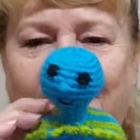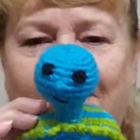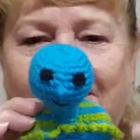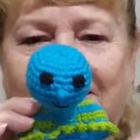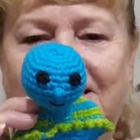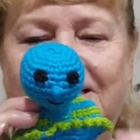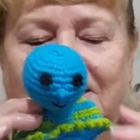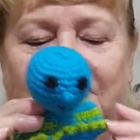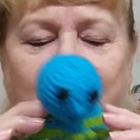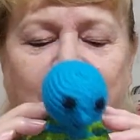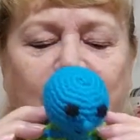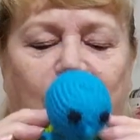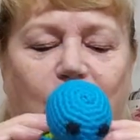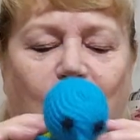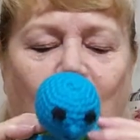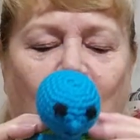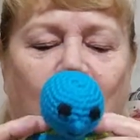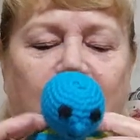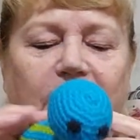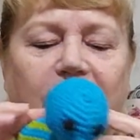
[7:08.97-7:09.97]
He's a bit
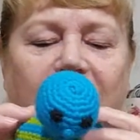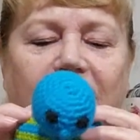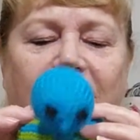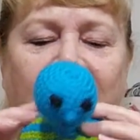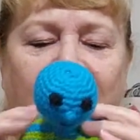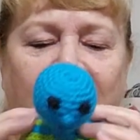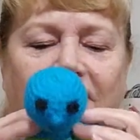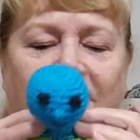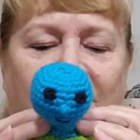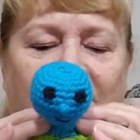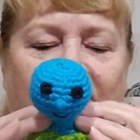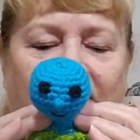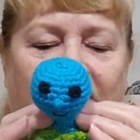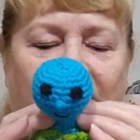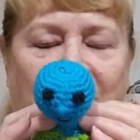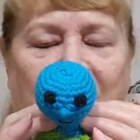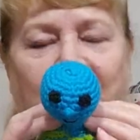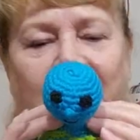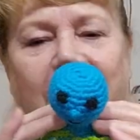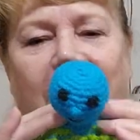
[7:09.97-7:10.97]
wonky,
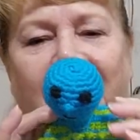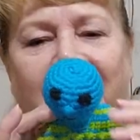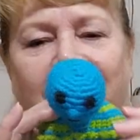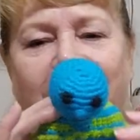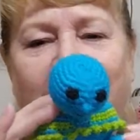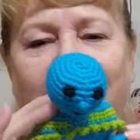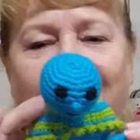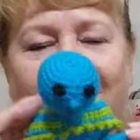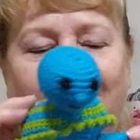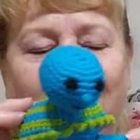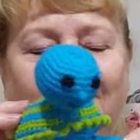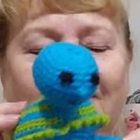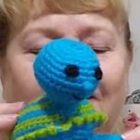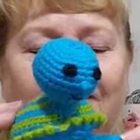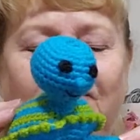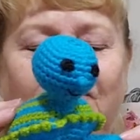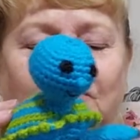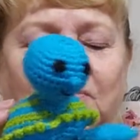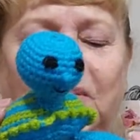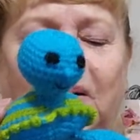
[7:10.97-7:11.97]
but having
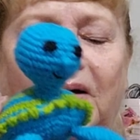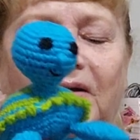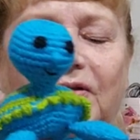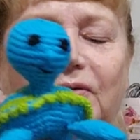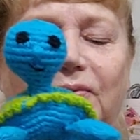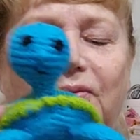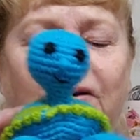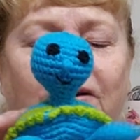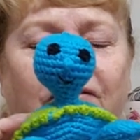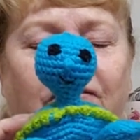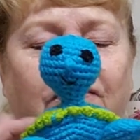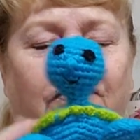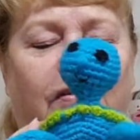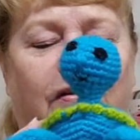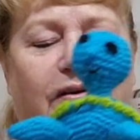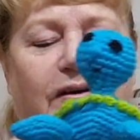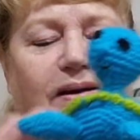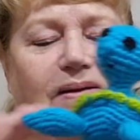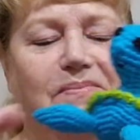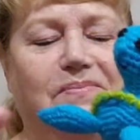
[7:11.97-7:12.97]
lived by the reef for
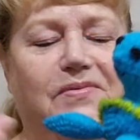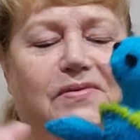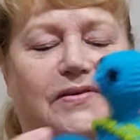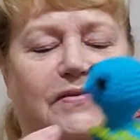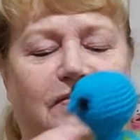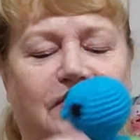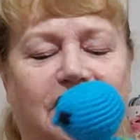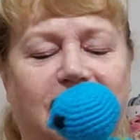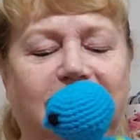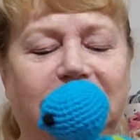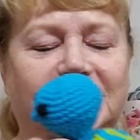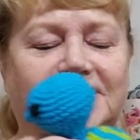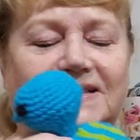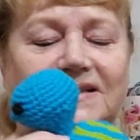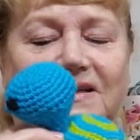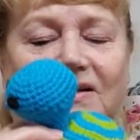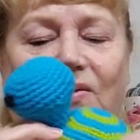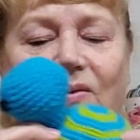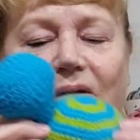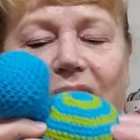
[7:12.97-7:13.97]
a number of
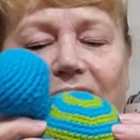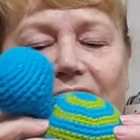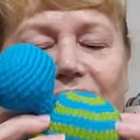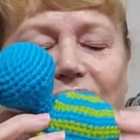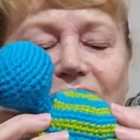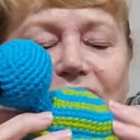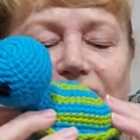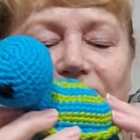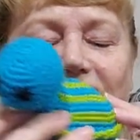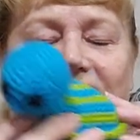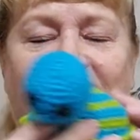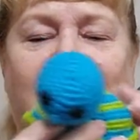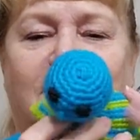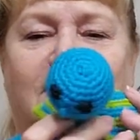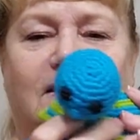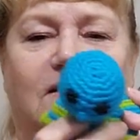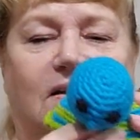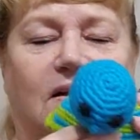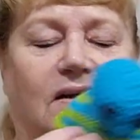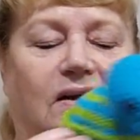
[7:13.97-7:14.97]
years, quite a few
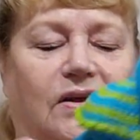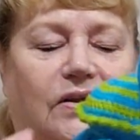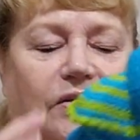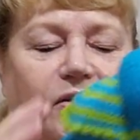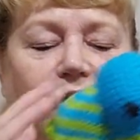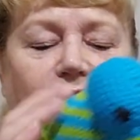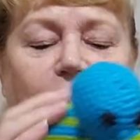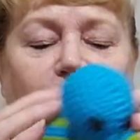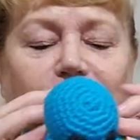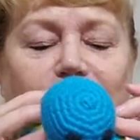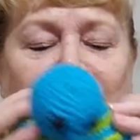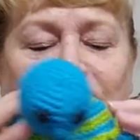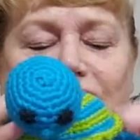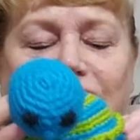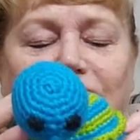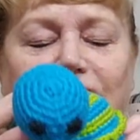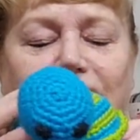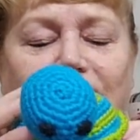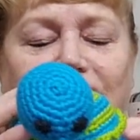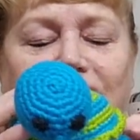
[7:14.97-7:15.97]
years, not all
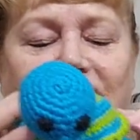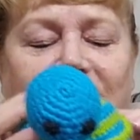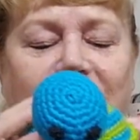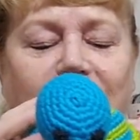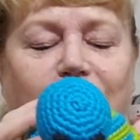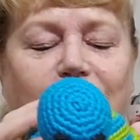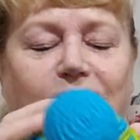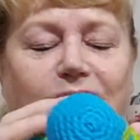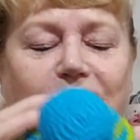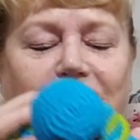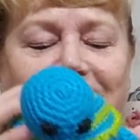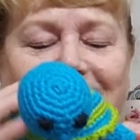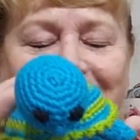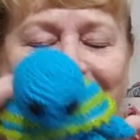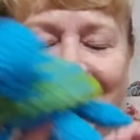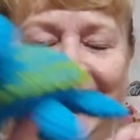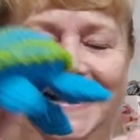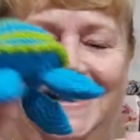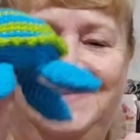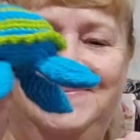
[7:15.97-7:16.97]
turtles look the
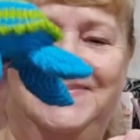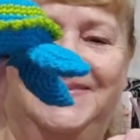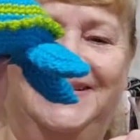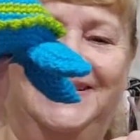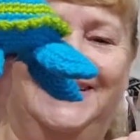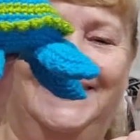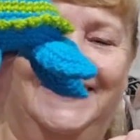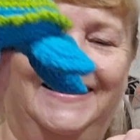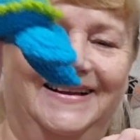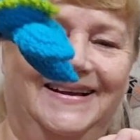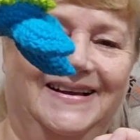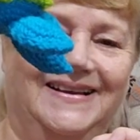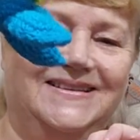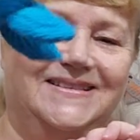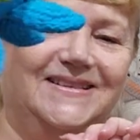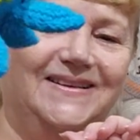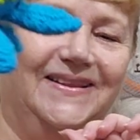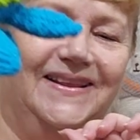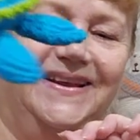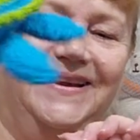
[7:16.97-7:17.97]
same.
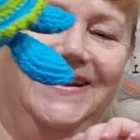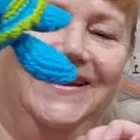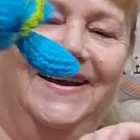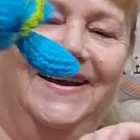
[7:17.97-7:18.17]
So there you